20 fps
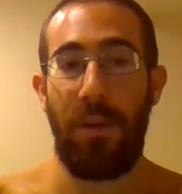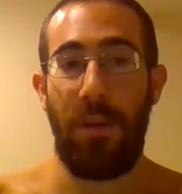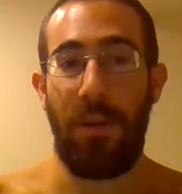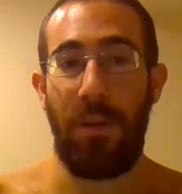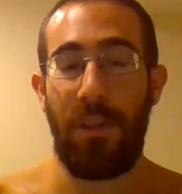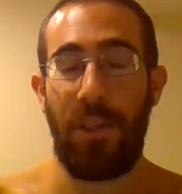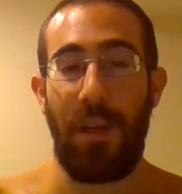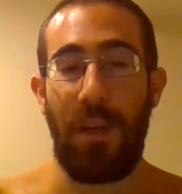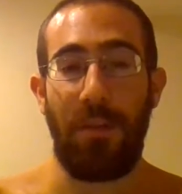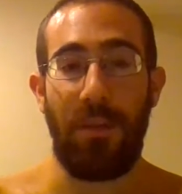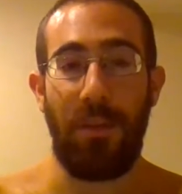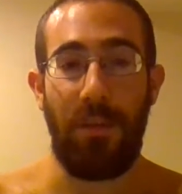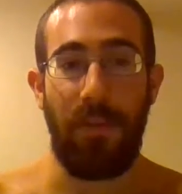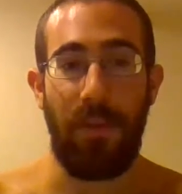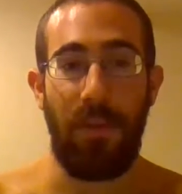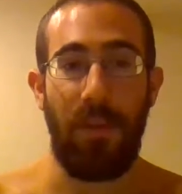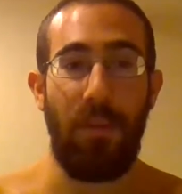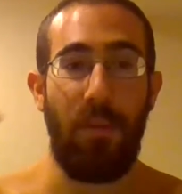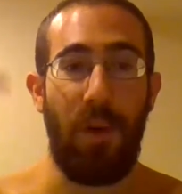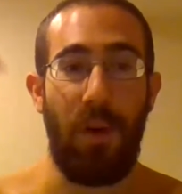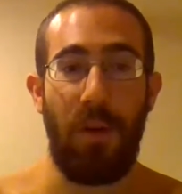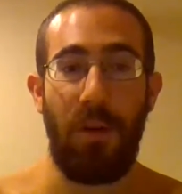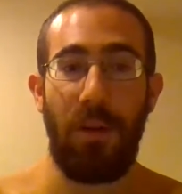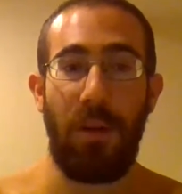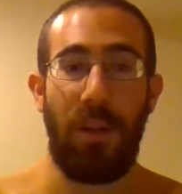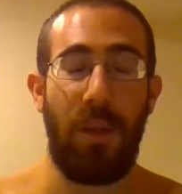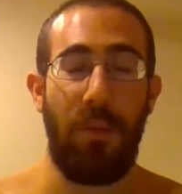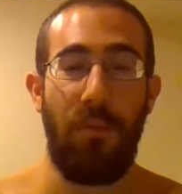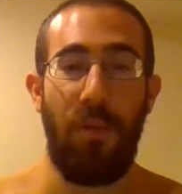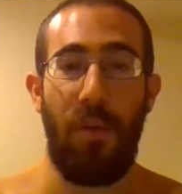shelter for the ball to
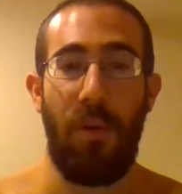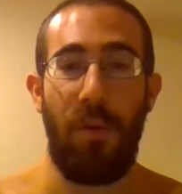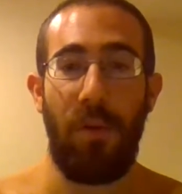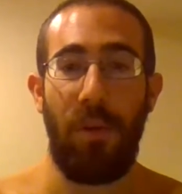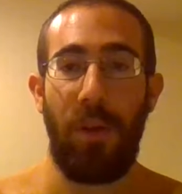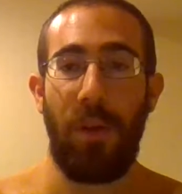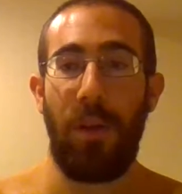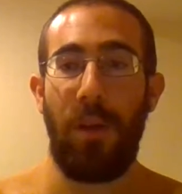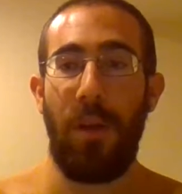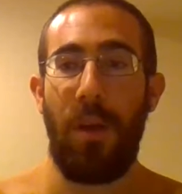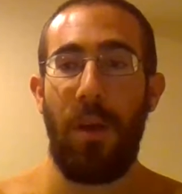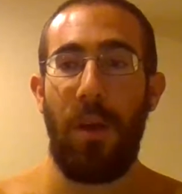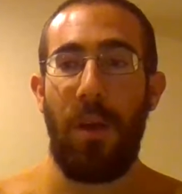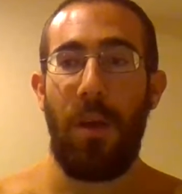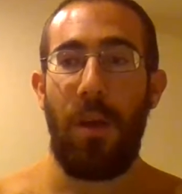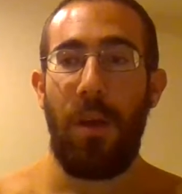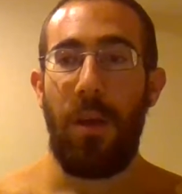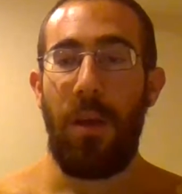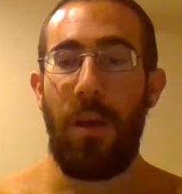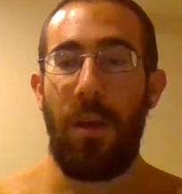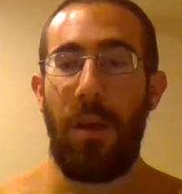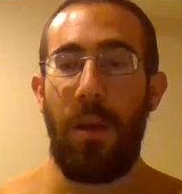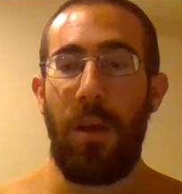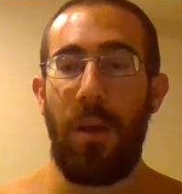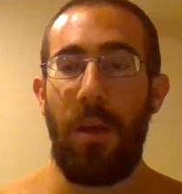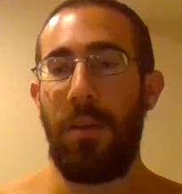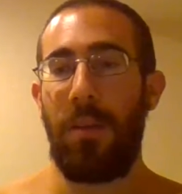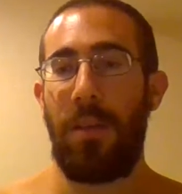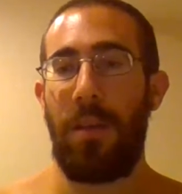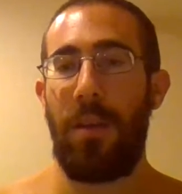keep rolling.
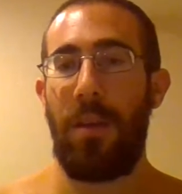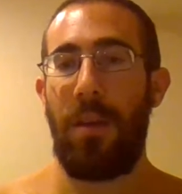And